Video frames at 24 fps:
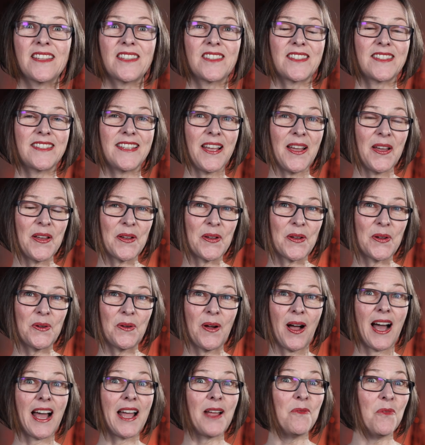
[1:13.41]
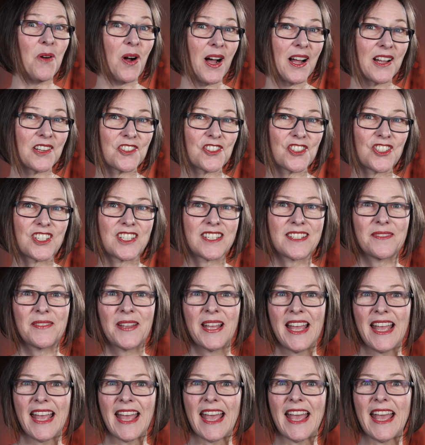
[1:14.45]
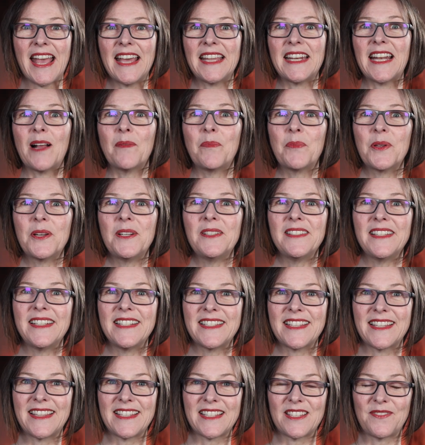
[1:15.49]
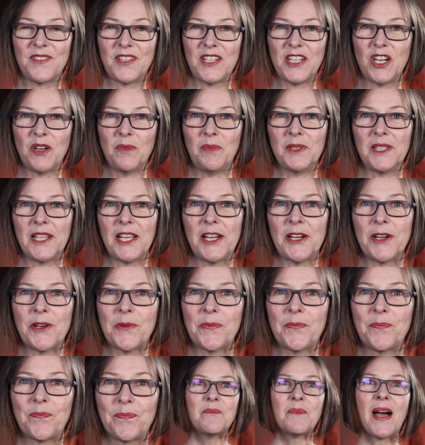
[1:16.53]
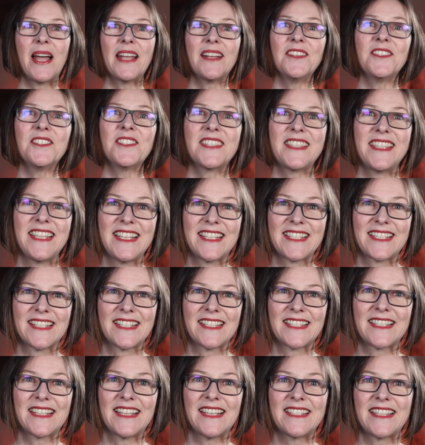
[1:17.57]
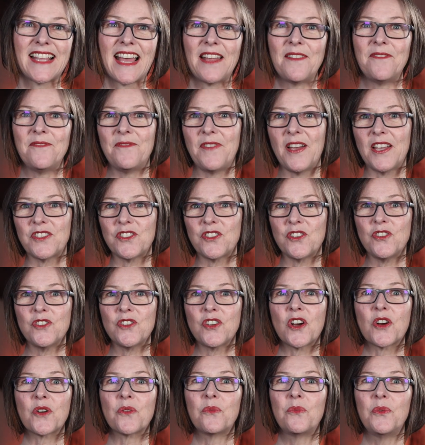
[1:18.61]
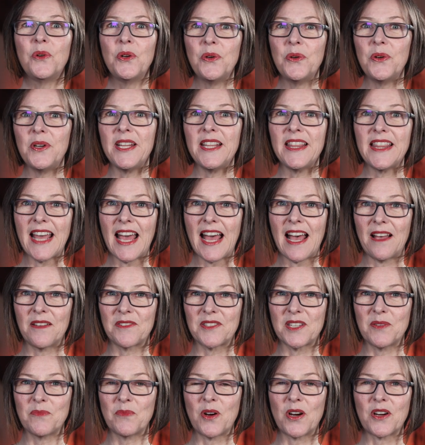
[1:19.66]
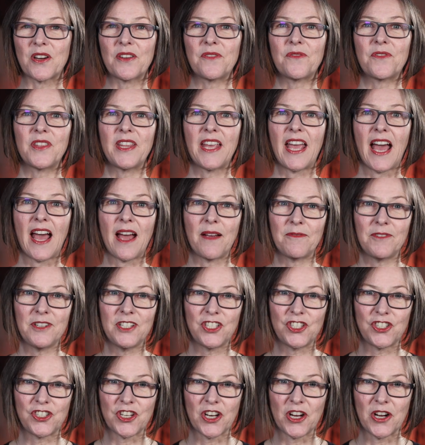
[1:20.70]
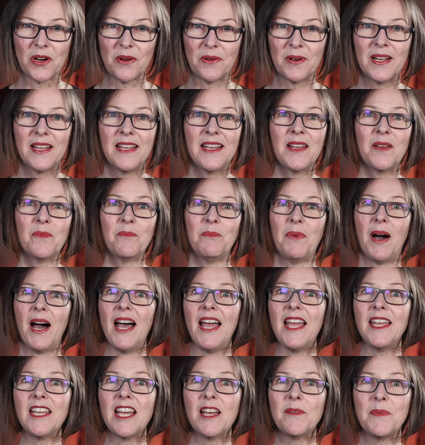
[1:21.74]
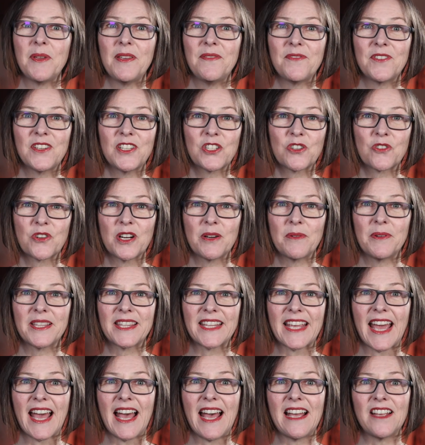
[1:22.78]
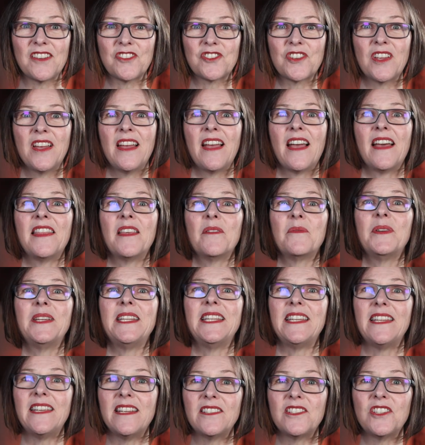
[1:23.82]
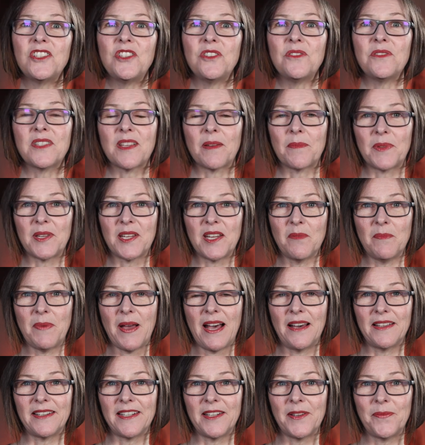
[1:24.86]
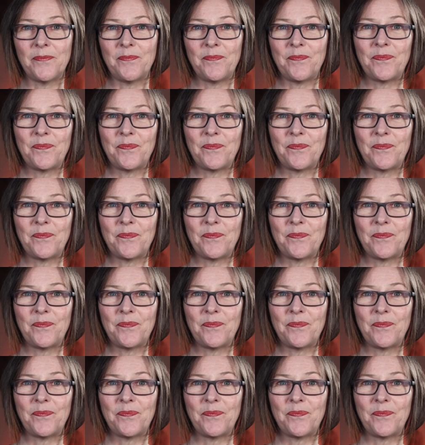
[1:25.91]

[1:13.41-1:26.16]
So I watched and I'll put a link to this video below. Michael's thesis is that investors are ruining the housing market for the average Joe, buying up inventory with cash, and that we need to do something about it